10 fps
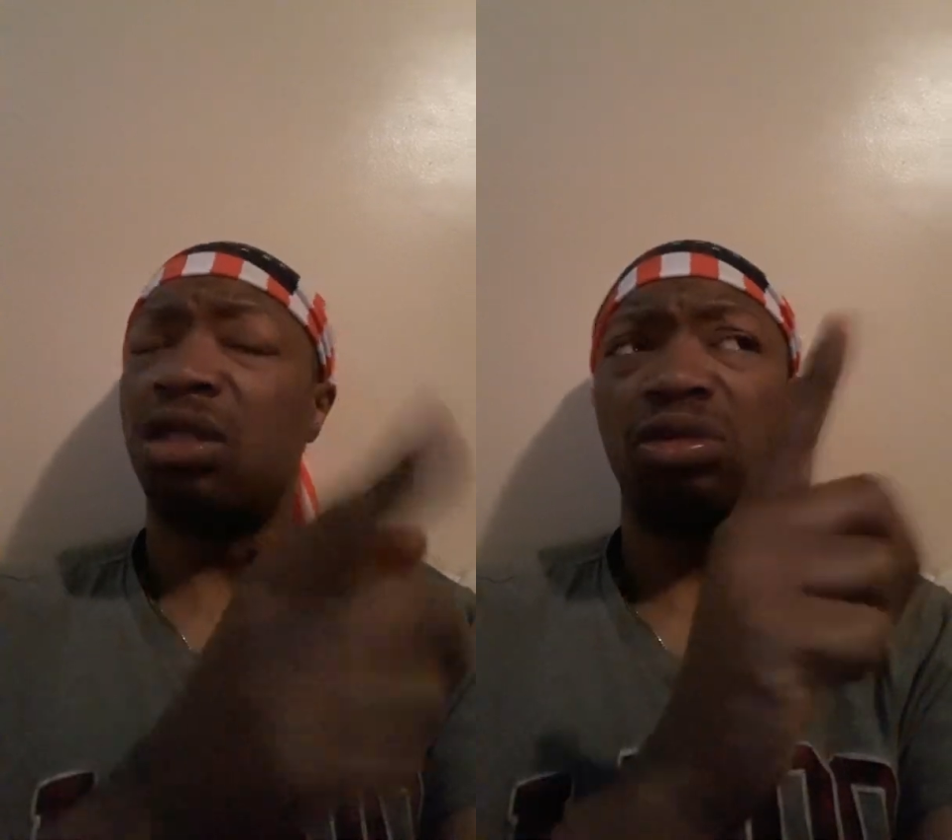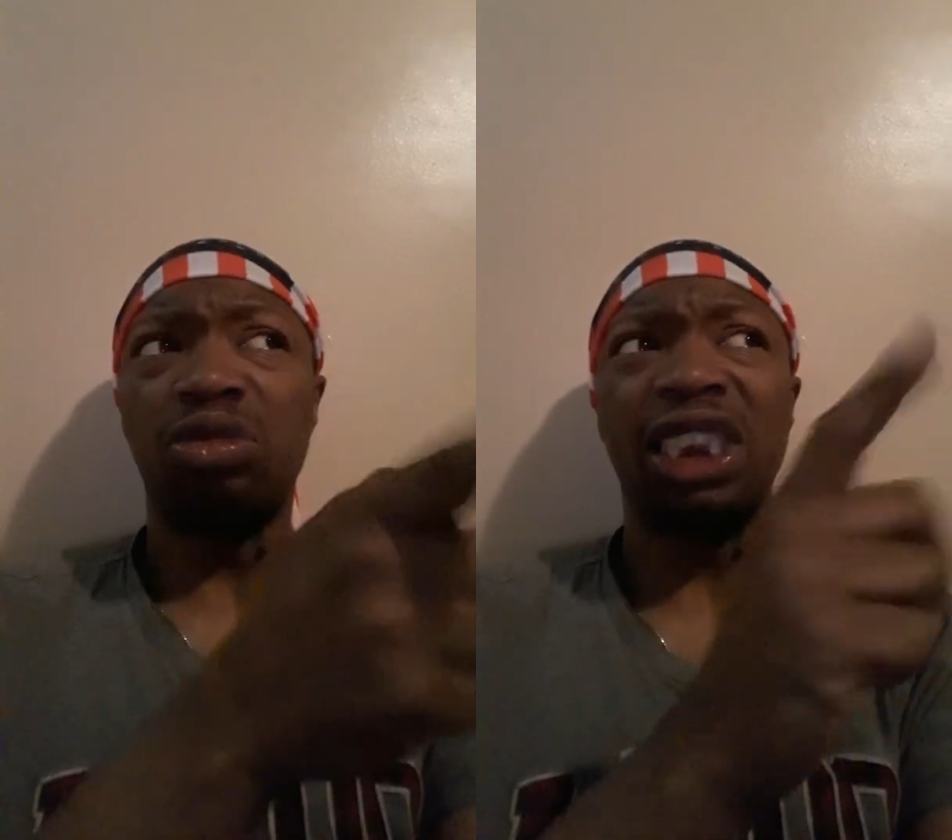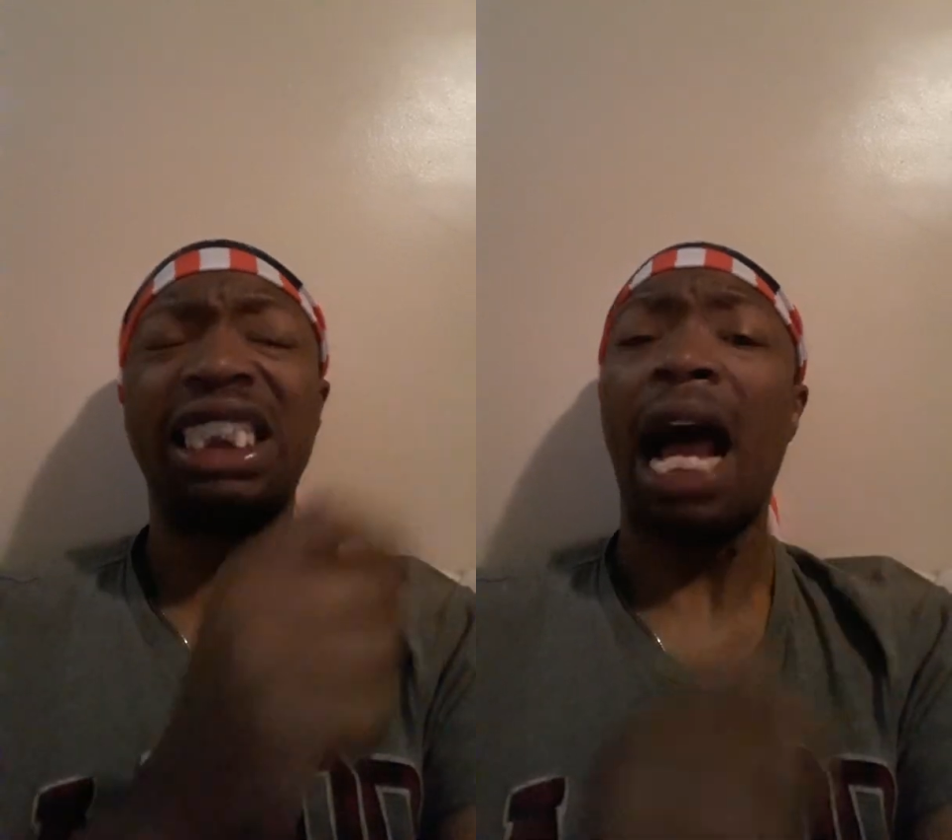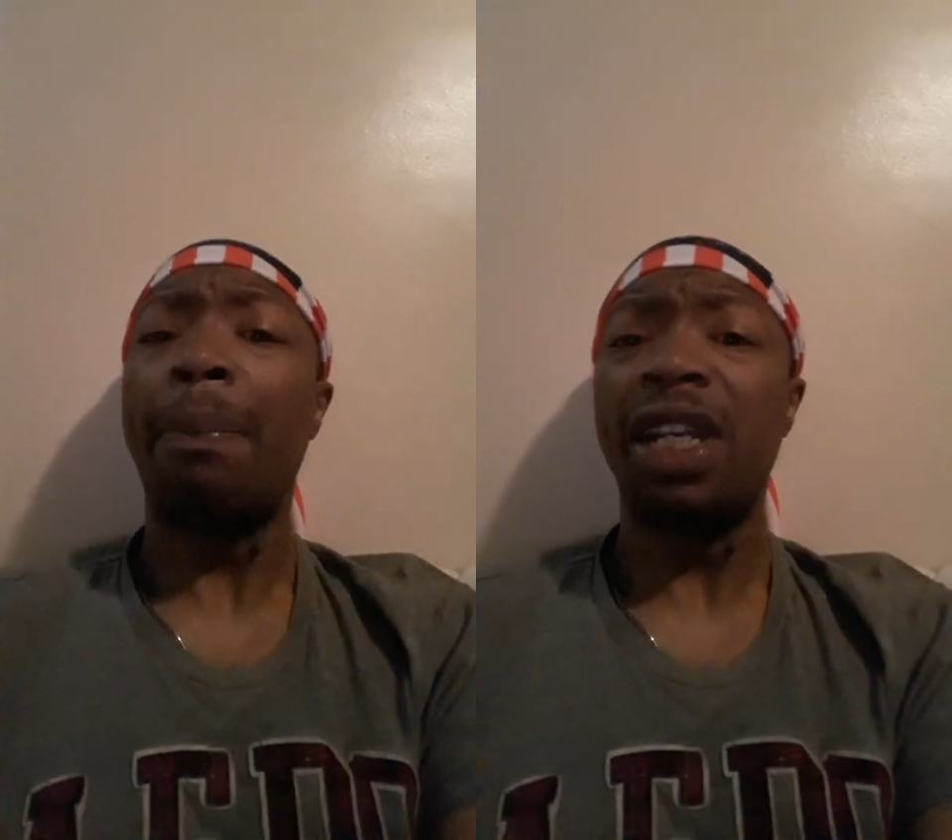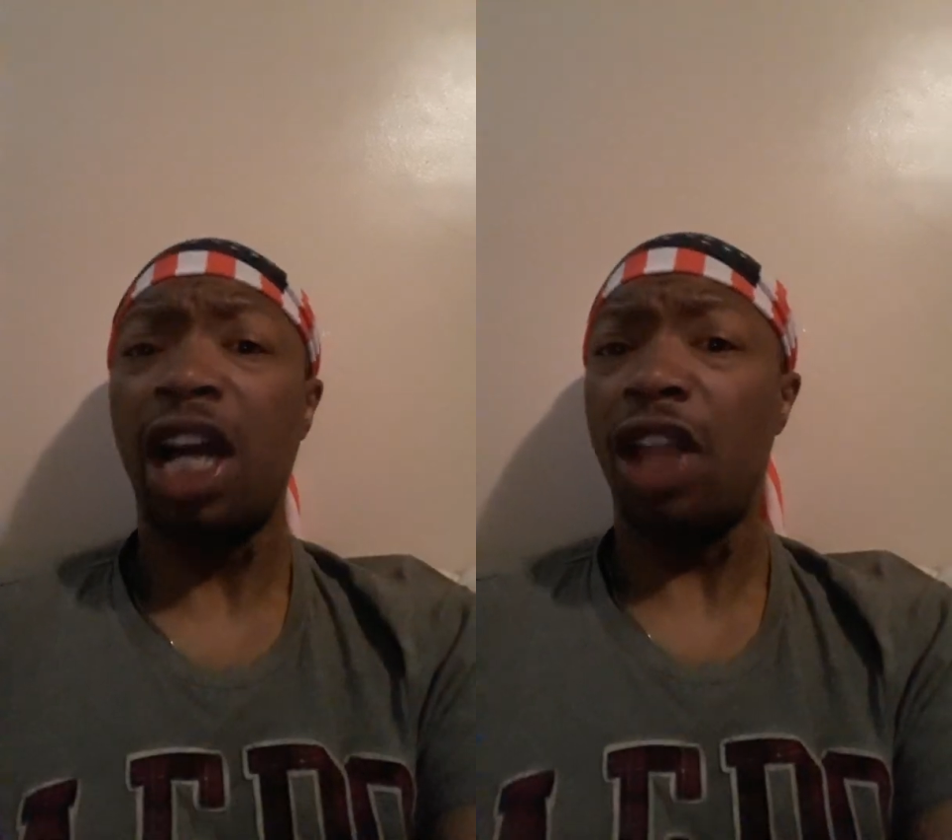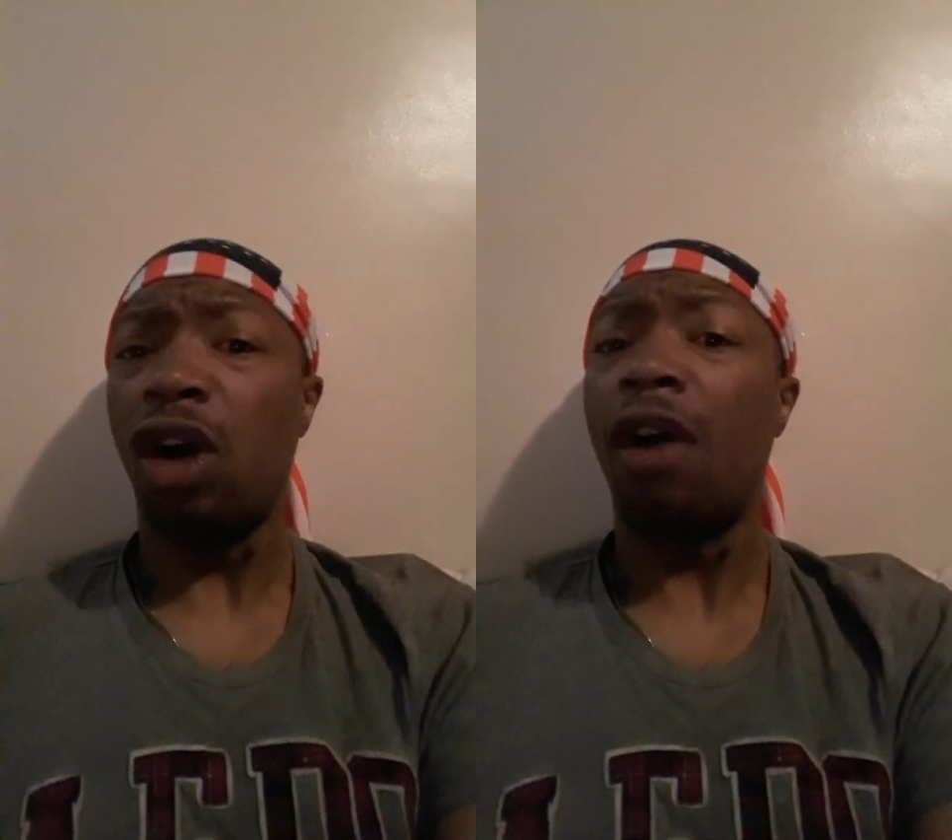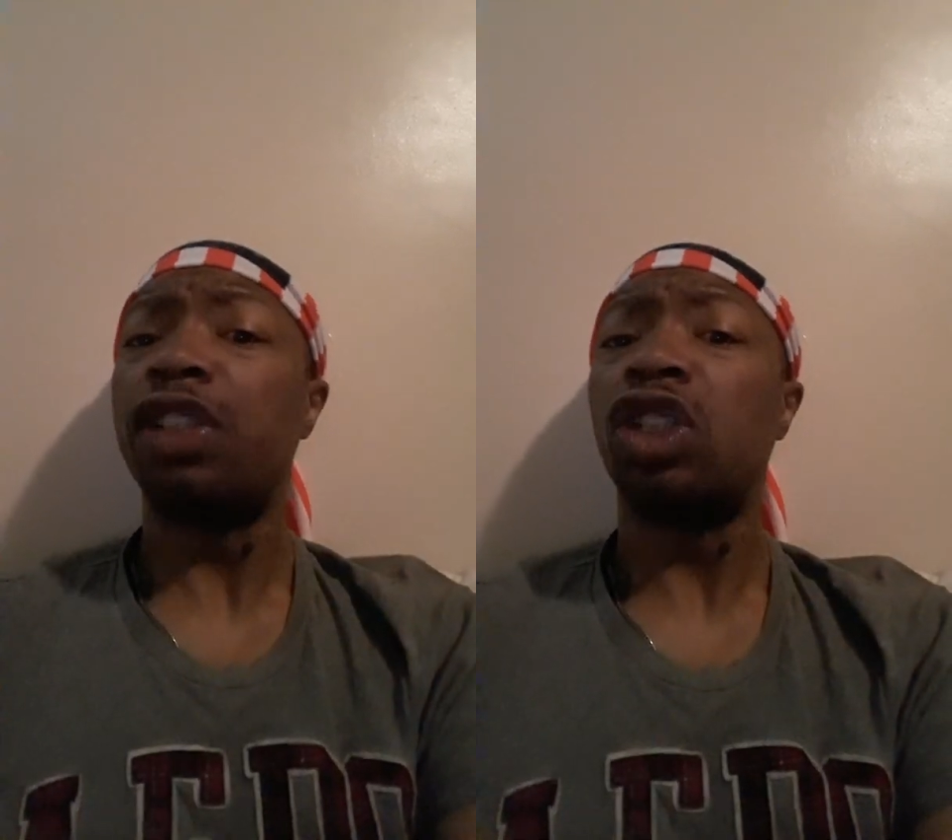stopping the other officer.